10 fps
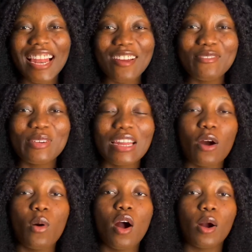everyone
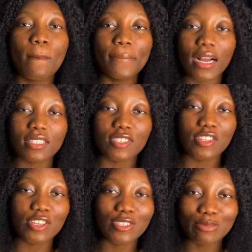and welcome back to
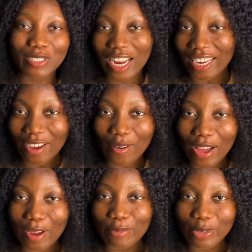the YouTube channel.
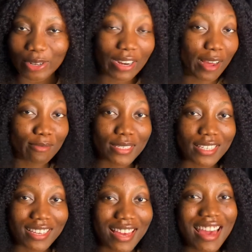I am Redola
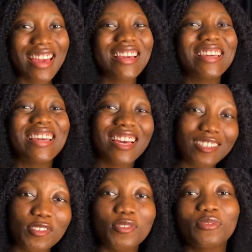BC. In
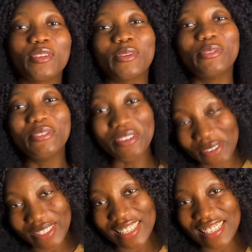case you've not
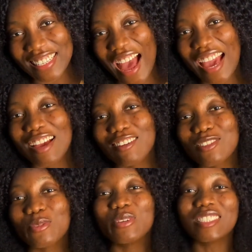noticed, I got
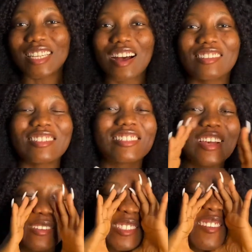to 1,000
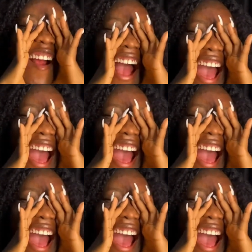subscribers.